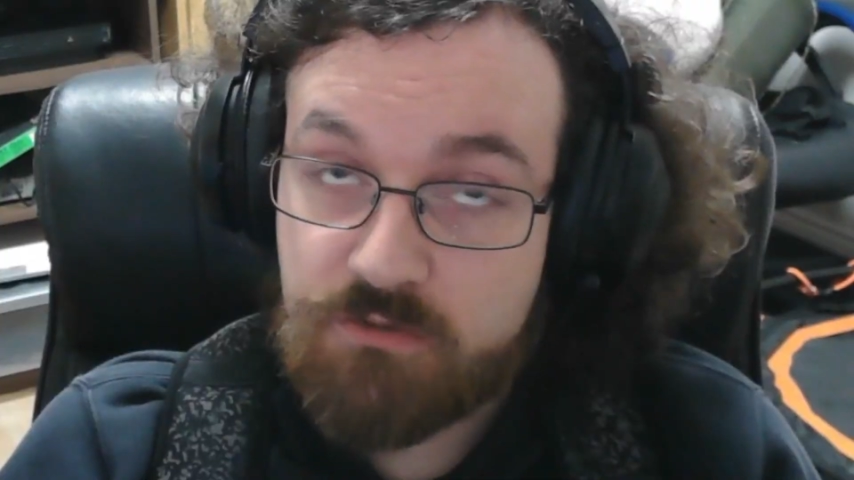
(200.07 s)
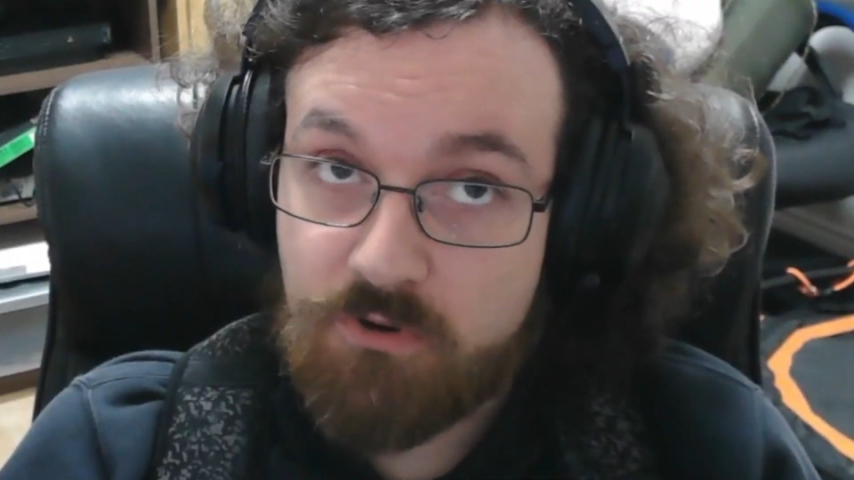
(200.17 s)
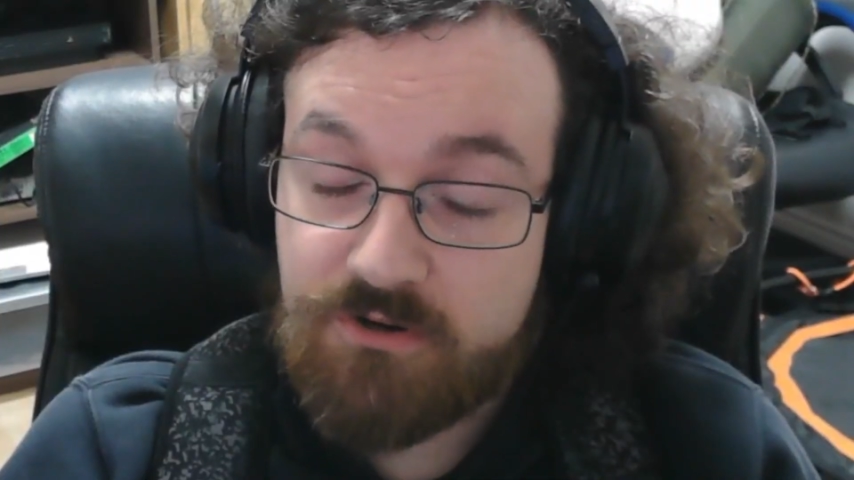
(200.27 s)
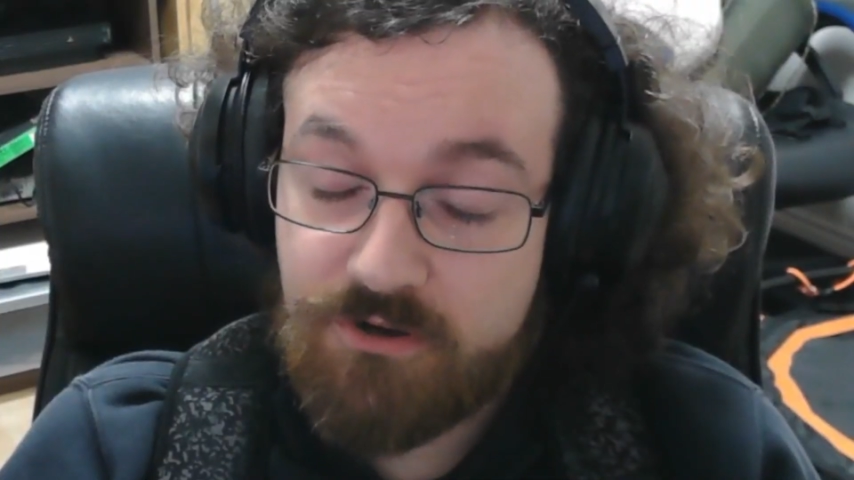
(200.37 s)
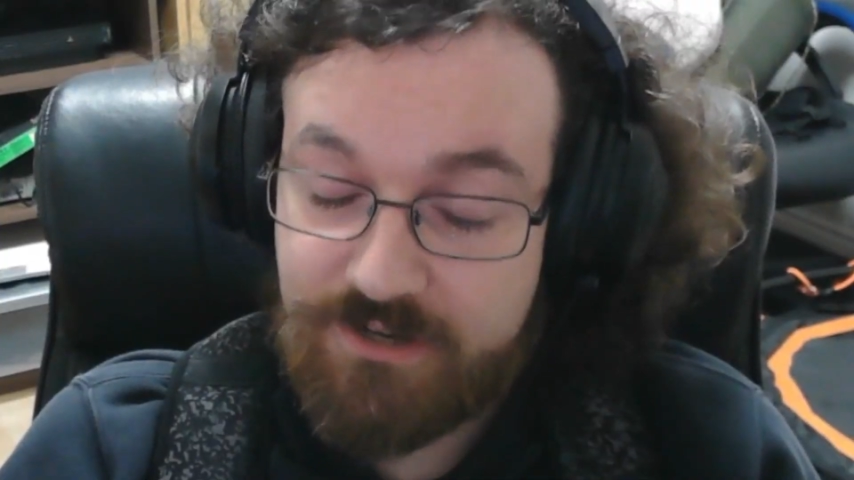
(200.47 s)
worth
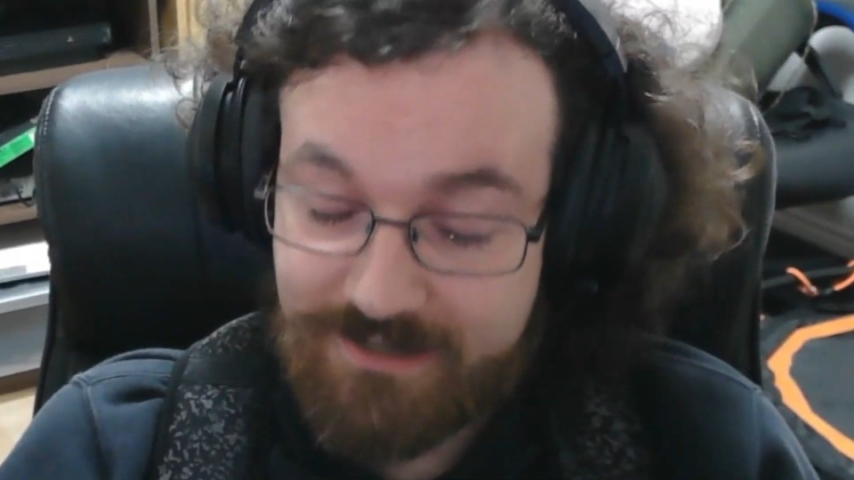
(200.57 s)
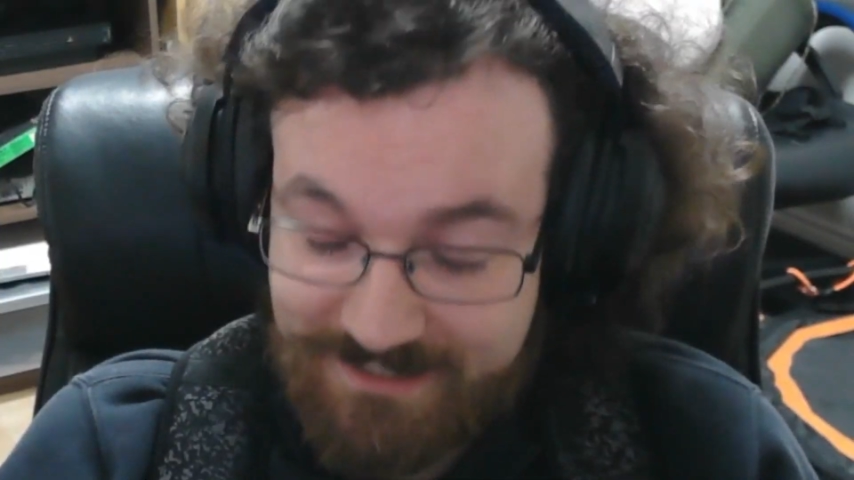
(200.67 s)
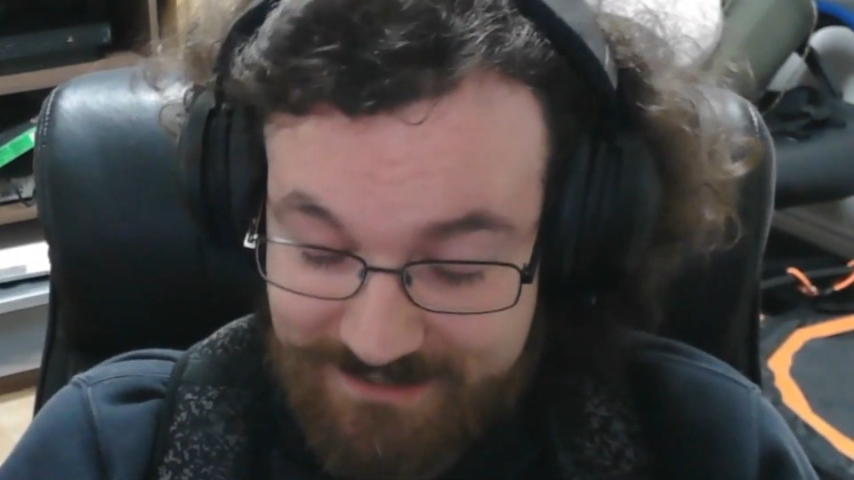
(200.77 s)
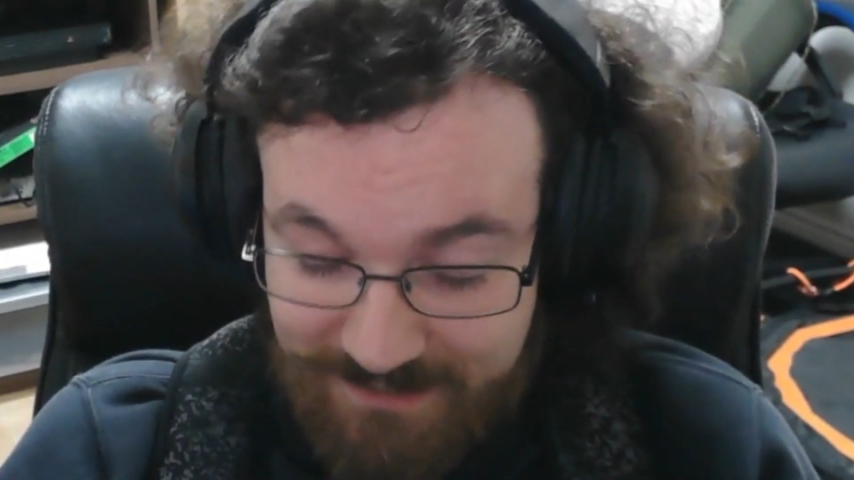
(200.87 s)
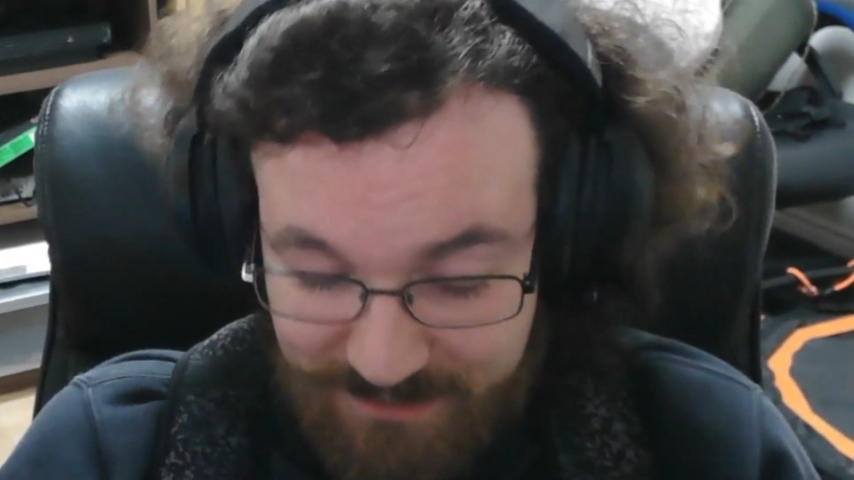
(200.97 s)
noting,
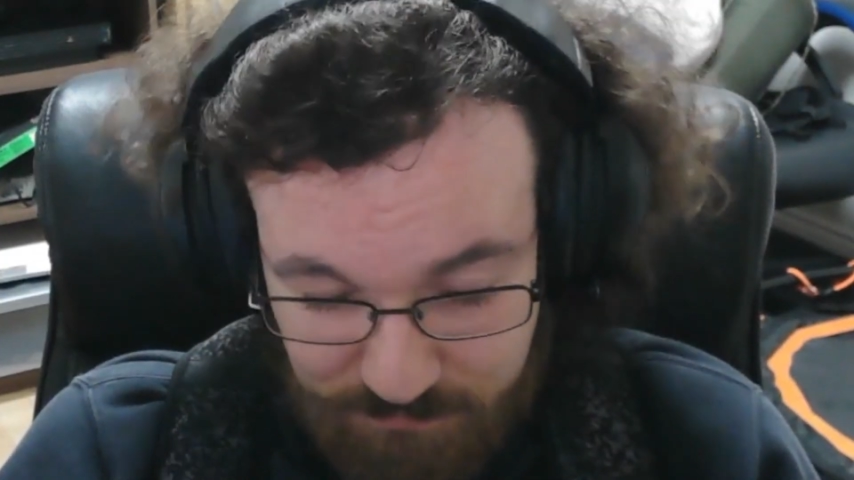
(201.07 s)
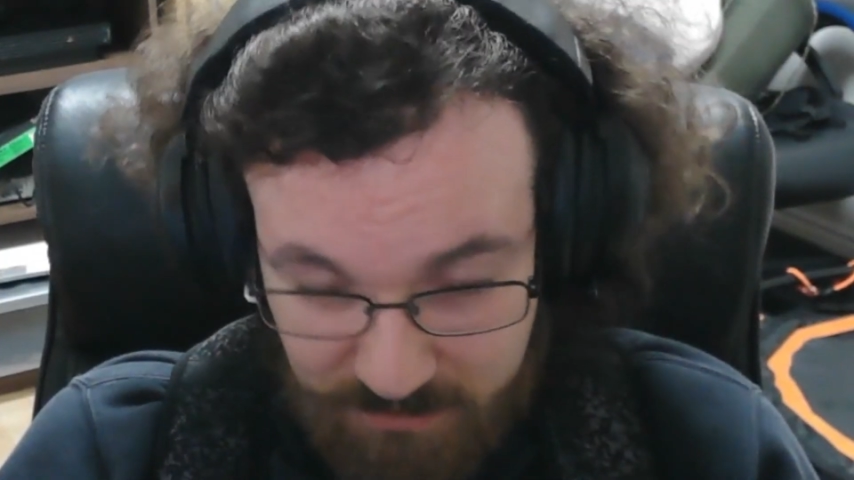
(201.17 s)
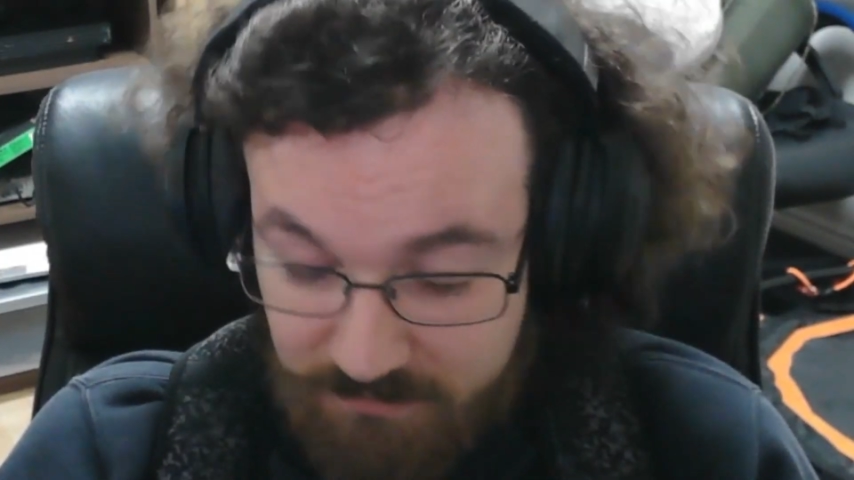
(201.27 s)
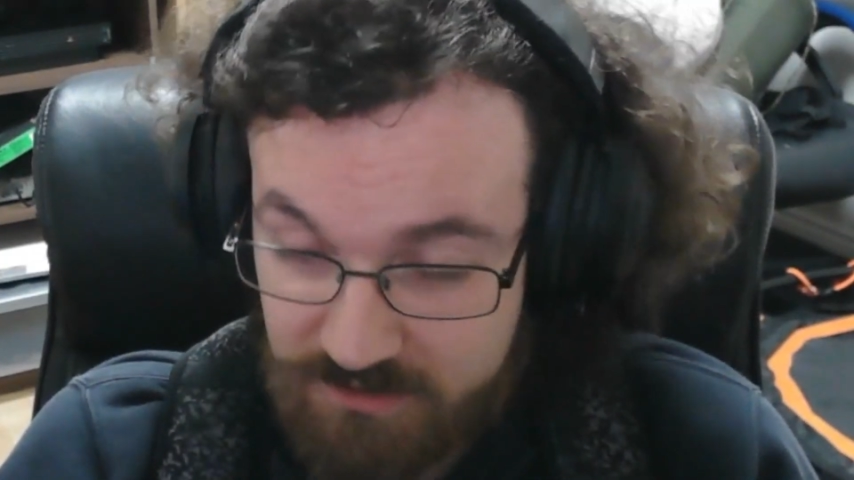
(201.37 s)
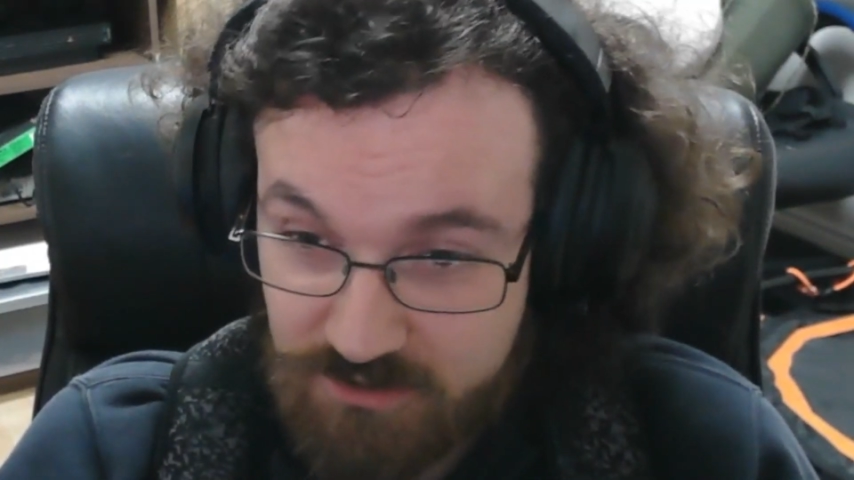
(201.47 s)
since I just bought the